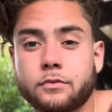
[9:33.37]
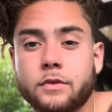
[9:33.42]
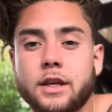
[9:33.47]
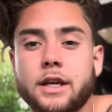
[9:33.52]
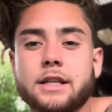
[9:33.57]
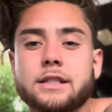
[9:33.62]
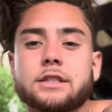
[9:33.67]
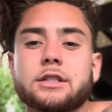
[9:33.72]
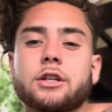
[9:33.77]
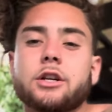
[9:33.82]

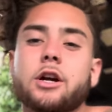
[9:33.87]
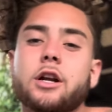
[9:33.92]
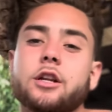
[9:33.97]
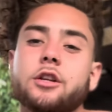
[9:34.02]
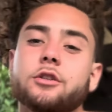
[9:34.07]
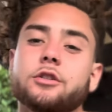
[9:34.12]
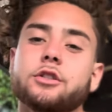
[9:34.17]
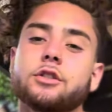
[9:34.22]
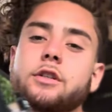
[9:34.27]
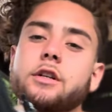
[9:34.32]
Yes, sir, you already
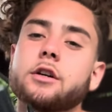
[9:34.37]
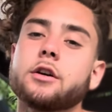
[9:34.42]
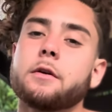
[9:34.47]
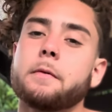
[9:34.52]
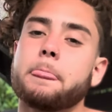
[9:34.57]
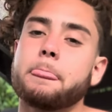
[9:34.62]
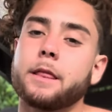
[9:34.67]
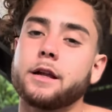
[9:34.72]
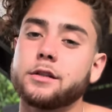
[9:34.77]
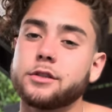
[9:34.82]
know the drill.
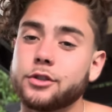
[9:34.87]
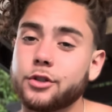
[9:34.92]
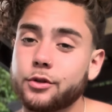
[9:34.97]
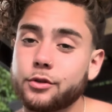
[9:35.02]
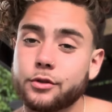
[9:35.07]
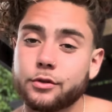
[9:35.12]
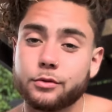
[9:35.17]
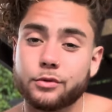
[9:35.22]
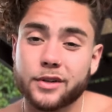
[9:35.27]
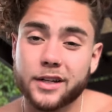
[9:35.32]

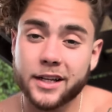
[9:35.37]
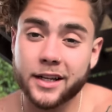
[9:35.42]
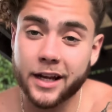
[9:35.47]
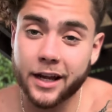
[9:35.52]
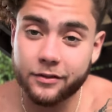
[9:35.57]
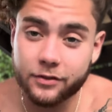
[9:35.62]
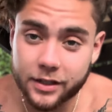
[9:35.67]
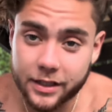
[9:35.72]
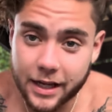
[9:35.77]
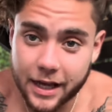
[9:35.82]
Journal and read
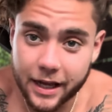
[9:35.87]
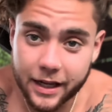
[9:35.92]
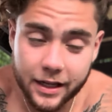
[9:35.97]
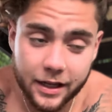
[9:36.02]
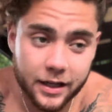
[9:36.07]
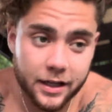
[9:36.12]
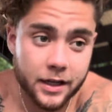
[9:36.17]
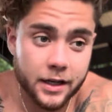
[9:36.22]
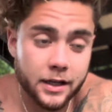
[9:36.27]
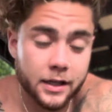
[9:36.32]
every day.
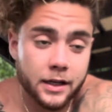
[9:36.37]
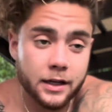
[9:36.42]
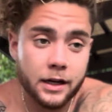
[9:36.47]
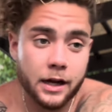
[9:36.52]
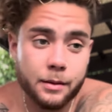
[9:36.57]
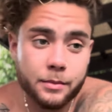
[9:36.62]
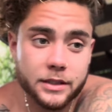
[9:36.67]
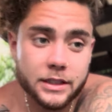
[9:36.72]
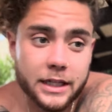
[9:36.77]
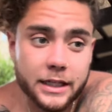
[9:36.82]

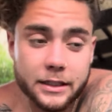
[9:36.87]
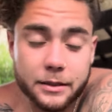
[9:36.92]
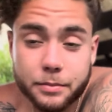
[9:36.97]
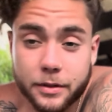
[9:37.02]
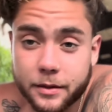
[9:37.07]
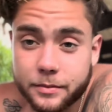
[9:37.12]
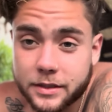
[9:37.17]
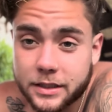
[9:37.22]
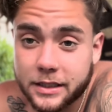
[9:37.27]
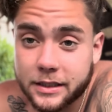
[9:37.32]
I'm gonna take the
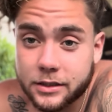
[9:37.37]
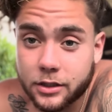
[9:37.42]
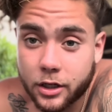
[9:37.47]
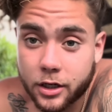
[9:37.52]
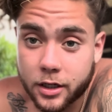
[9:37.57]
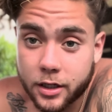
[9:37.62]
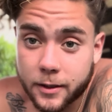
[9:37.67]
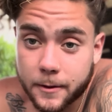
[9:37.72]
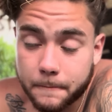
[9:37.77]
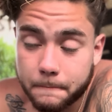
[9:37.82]
pup skis on
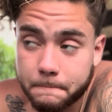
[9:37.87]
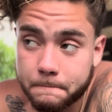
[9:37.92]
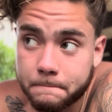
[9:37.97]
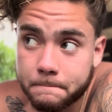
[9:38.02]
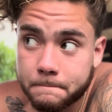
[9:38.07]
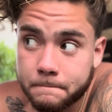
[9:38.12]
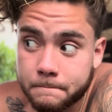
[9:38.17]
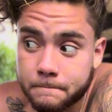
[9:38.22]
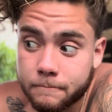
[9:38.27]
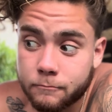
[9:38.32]
a,
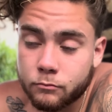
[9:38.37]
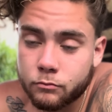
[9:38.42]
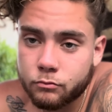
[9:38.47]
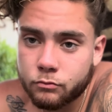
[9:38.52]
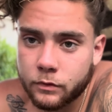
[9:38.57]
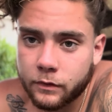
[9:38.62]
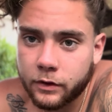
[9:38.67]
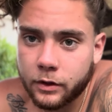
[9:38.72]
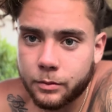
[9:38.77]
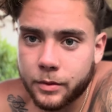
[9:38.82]

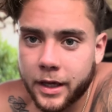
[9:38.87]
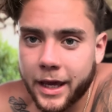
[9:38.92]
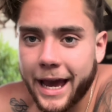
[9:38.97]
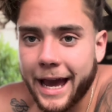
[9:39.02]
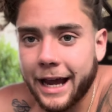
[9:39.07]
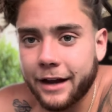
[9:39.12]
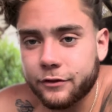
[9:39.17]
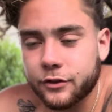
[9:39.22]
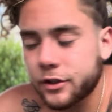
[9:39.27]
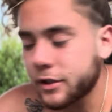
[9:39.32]
feel me,
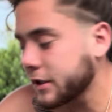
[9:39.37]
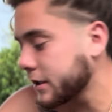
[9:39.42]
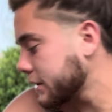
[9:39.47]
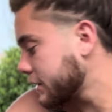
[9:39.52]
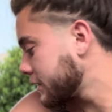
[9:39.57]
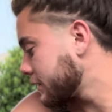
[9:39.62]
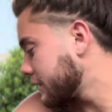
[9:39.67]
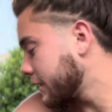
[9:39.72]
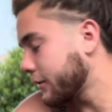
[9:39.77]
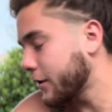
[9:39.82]
after
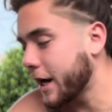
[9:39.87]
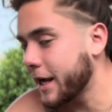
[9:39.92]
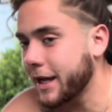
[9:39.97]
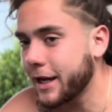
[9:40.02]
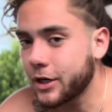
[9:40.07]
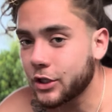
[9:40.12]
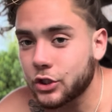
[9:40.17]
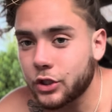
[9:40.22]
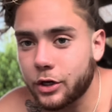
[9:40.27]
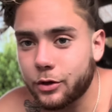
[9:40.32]
this. They're right
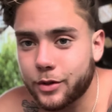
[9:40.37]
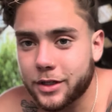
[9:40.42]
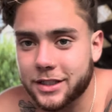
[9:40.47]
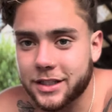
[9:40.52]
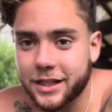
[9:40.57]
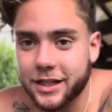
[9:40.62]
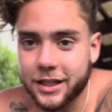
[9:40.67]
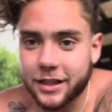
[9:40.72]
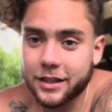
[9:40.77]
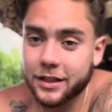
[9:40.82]
here, so I don't wanna
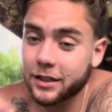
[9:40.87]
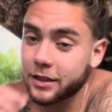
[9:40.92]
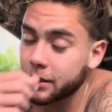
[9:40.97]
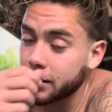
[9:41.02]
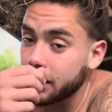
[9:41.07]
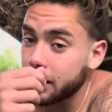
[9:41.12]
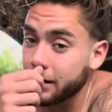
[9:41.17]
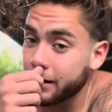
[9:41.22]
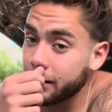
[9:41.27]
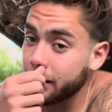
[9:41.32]
say nothing.
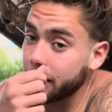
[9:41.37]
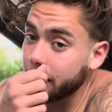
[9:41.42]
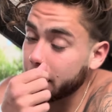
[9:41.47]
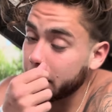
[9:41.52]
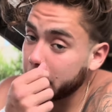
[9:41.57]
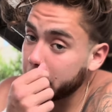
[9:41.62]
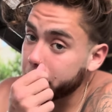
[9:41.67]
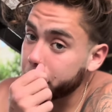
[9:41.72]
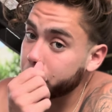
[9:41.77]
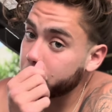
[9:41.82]

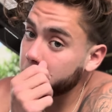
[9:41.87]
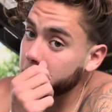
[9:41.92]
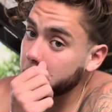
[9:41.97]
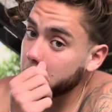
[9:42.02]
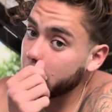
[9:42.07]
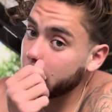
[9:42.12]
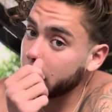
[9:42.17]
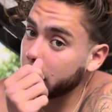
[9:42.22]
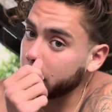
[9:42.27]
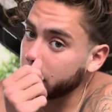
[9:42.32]

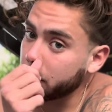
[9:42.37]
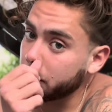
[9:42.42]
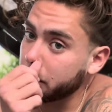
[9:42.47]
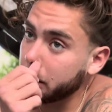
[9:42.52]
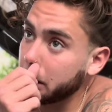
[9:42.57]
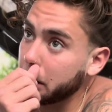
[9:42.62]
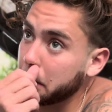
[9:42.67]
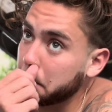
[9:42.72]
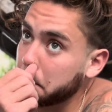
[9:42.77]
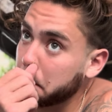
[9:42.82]
In a little
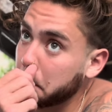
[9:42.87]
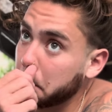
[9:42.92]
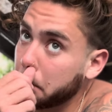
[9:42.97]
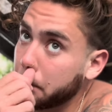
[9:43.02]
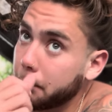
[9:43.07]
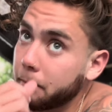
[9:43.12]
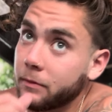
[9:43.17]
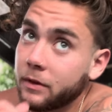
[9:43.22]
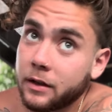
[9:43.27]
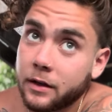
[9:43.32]
bit.
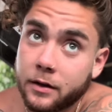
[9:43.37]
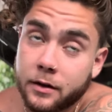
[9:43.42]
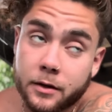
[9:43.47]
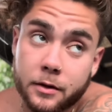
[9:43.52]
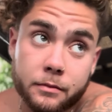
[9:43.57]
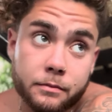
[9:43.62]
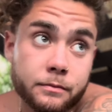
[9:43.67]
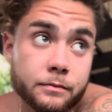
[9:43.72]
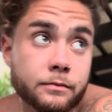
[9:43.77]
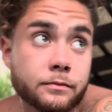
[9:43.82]

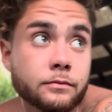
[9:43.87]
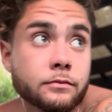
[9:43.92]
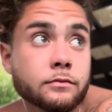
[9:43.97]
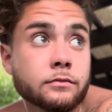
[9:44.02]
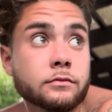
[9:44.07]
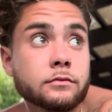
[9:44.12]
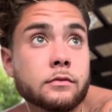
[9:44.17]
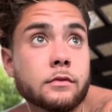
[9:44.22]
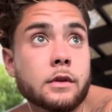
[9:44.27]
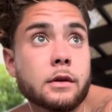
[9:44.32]

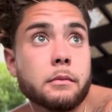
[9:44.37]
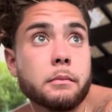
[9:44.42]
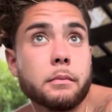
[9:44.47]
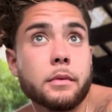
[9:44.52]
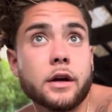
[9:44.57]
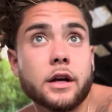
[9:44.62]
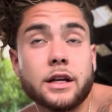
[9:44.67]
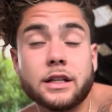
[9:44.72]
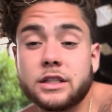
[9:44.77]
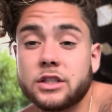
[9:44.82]

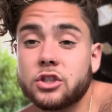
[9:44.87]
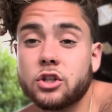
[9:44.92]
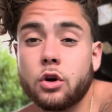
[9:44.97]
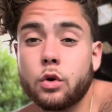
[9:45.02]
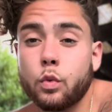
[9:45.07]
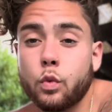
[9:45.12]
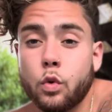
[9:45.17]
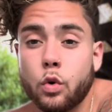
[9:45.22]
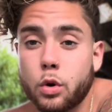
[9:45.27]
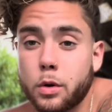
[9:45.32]
But it's so
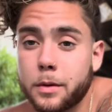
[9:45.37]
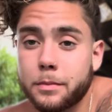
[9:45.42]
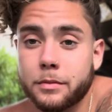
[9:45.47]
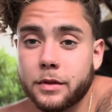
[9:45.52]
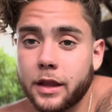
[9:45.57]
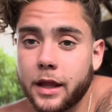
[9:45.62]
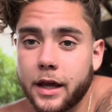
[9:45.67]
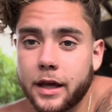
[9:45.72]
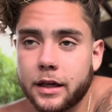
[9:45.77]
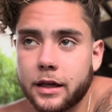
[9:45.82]

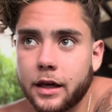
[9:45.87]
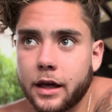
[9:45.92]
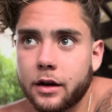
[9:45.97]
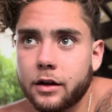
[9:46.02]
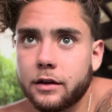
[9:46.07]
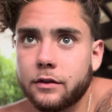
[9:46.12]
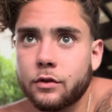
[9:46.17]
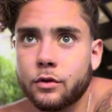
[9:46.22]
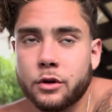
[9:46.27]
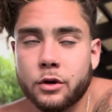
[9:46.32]
warm, like, I don't
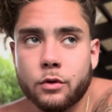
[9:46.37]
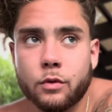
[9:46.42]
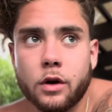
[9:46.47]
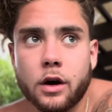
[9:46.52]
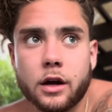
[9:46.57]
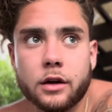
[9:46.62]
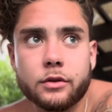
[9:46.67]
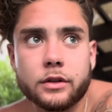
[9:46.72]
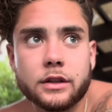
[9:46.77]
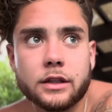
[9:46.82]
even wanna
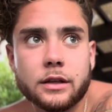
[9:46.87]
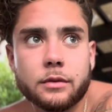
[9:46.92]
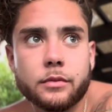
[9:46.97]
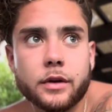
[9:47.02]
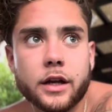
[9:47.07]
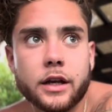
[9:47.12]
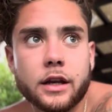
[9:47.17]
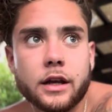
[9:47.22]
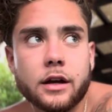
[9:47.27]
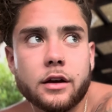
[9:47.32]
walk with them
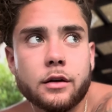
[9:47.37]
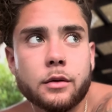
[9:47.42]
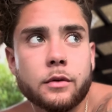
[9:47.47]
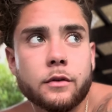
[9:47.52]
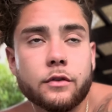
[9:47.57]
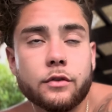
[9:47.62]
right now